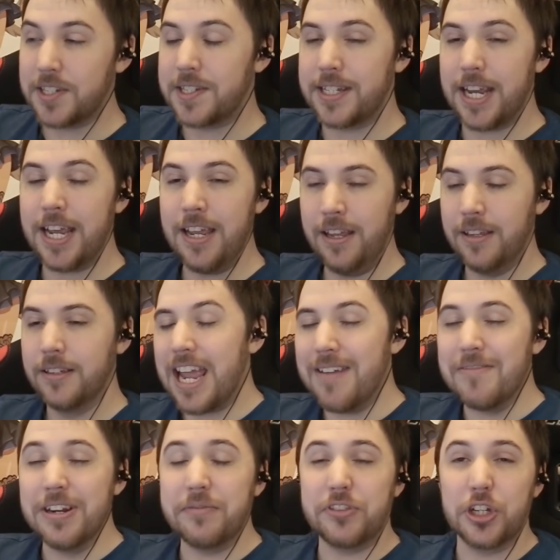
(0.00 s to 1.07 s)
You see,
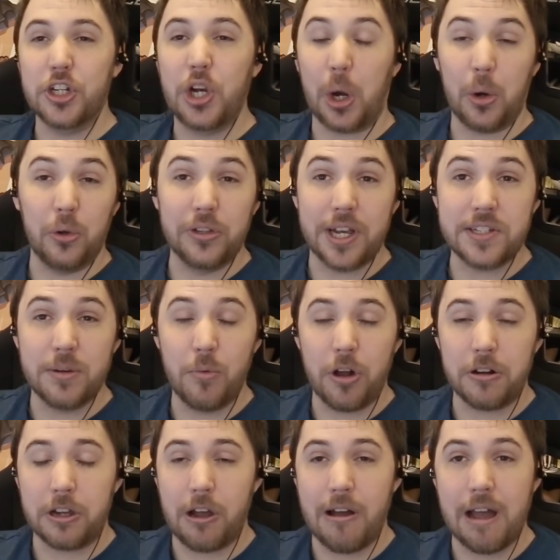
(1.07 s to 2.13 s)
even if the girl doesn't
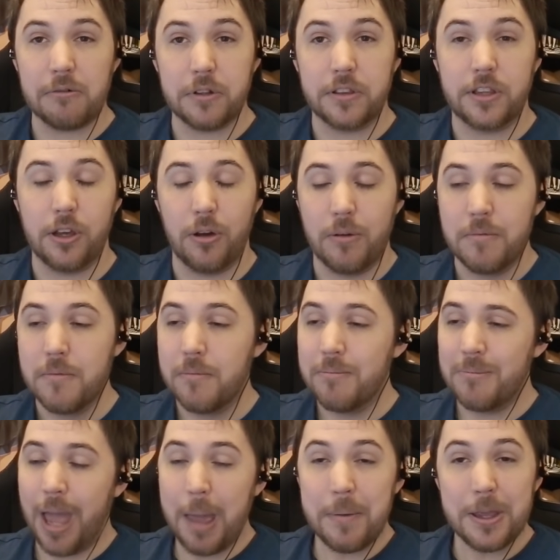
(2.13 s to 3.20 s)
want to go out with you,
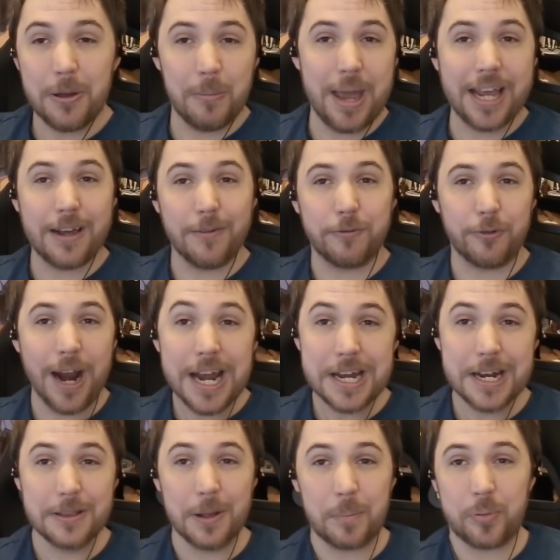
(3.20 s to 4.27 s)
maybe you'll make a
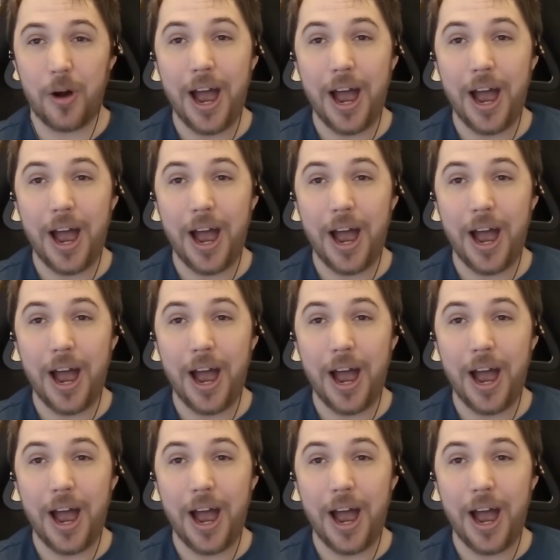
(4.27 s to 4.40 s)
friend in the